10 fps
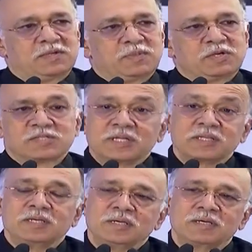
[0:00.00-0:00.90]
Because I
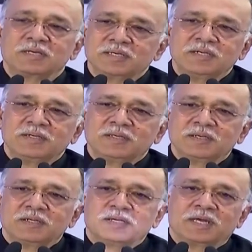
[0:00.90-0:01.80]
think
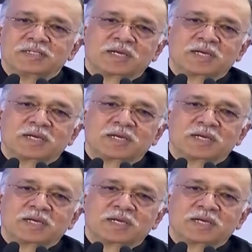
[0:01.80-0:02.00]
as a